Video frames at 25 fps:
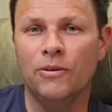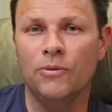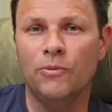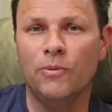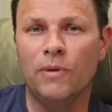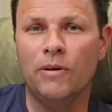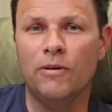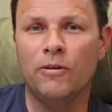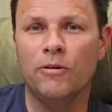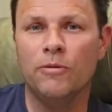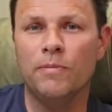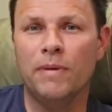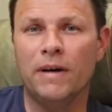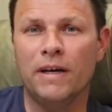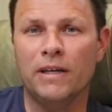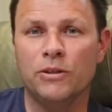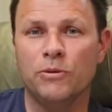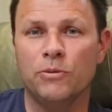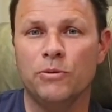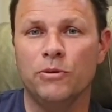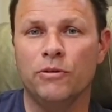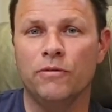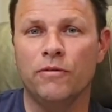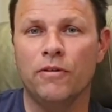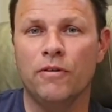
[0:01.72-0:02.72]
welcome back
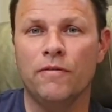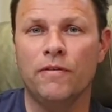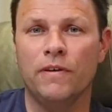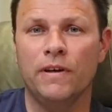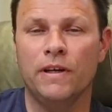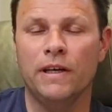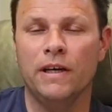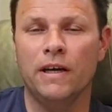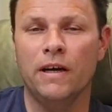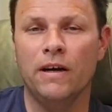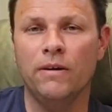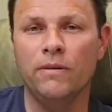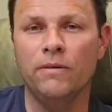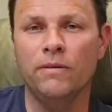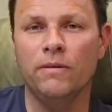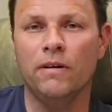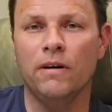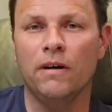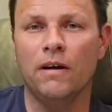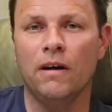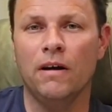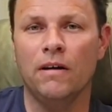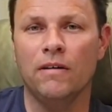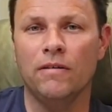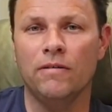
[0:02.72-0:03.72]
to another video.
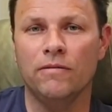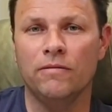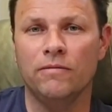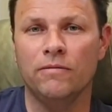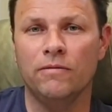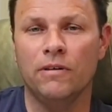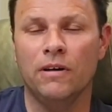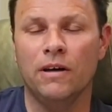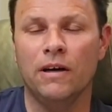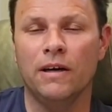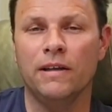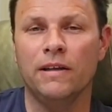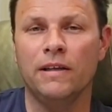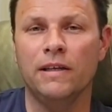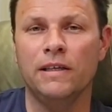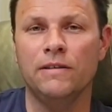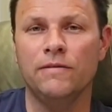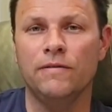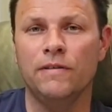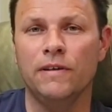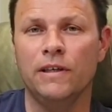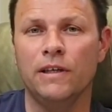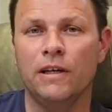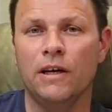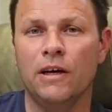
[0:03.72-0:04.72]
Right, this
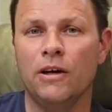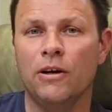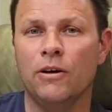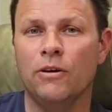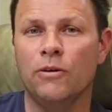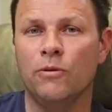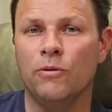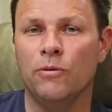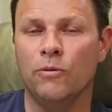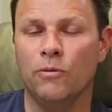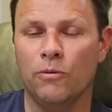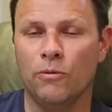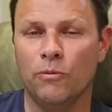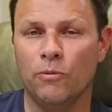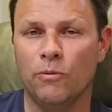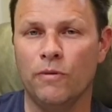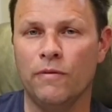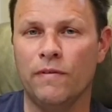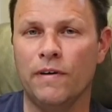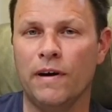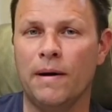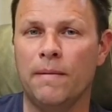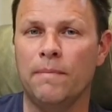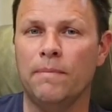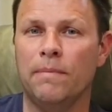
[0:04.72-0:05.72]
video
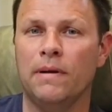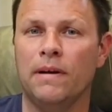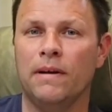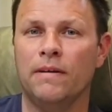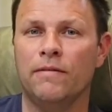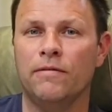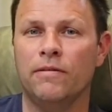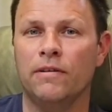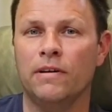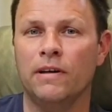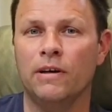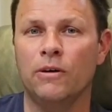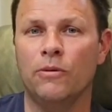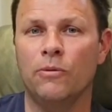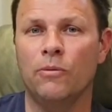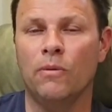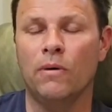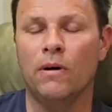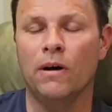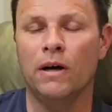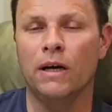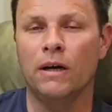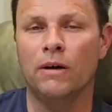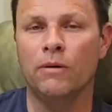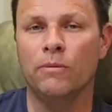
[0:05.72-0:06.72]
we've had planned for a little
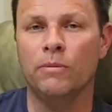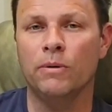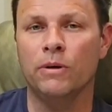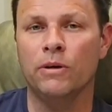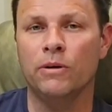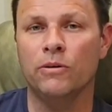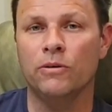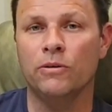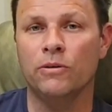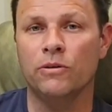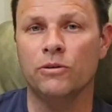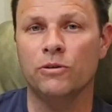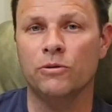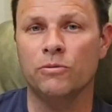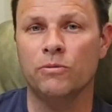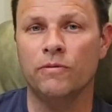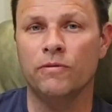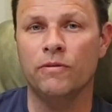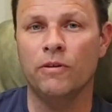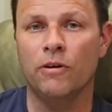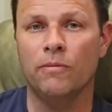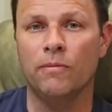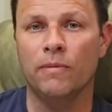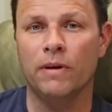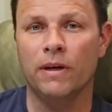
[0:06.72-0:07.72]
while because we've
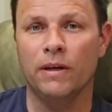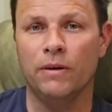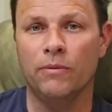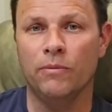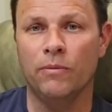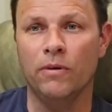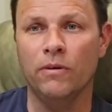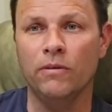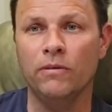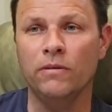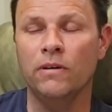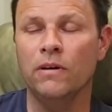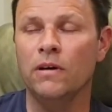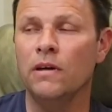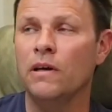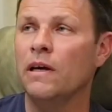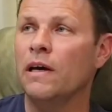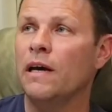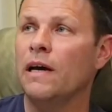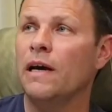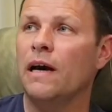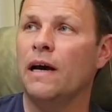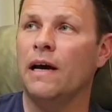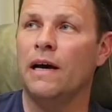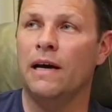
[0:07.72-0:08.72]
not made one,
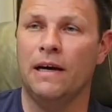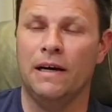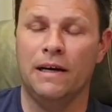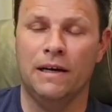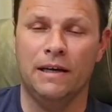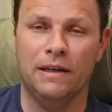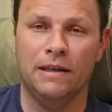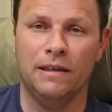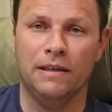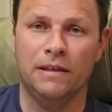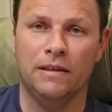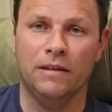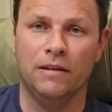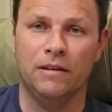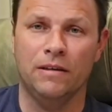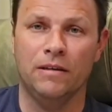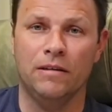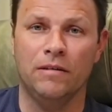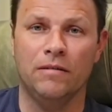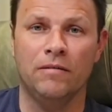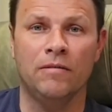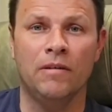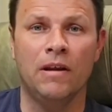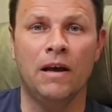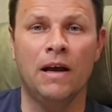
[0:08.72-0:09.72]
and
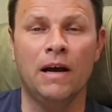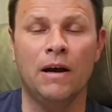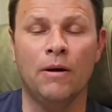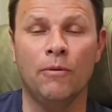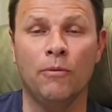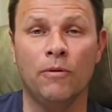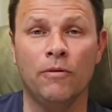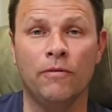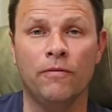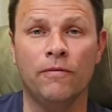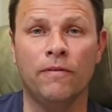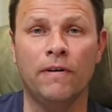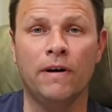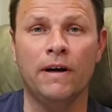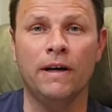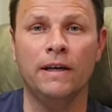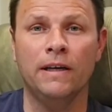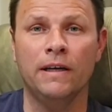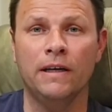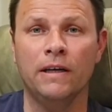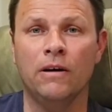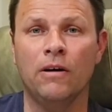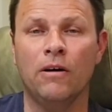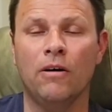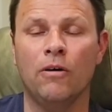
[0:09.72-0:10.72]
now we've
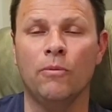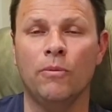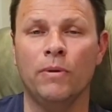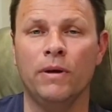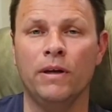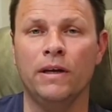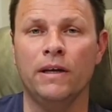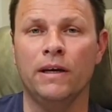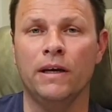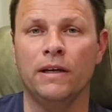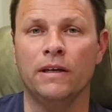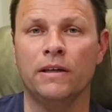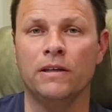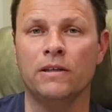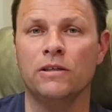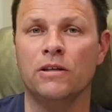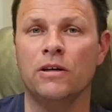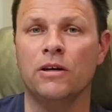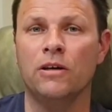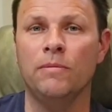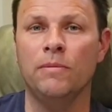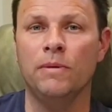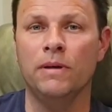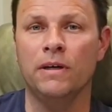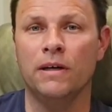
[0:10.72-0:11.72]
finally got a weekend. It's
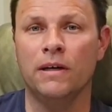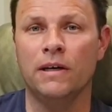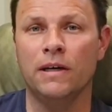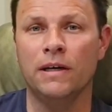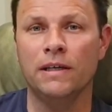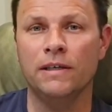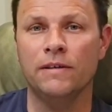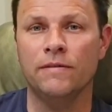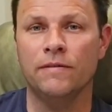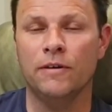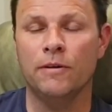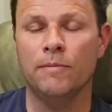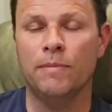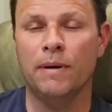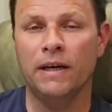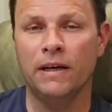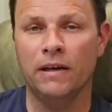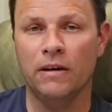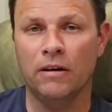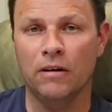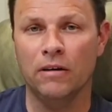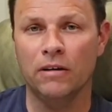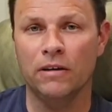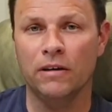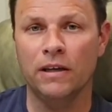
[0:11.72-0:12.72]
going to be nice for the bank
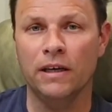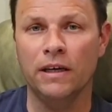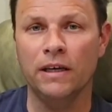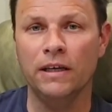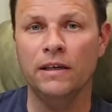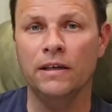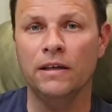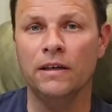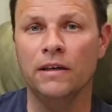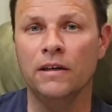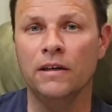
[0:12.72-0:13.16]
holiday,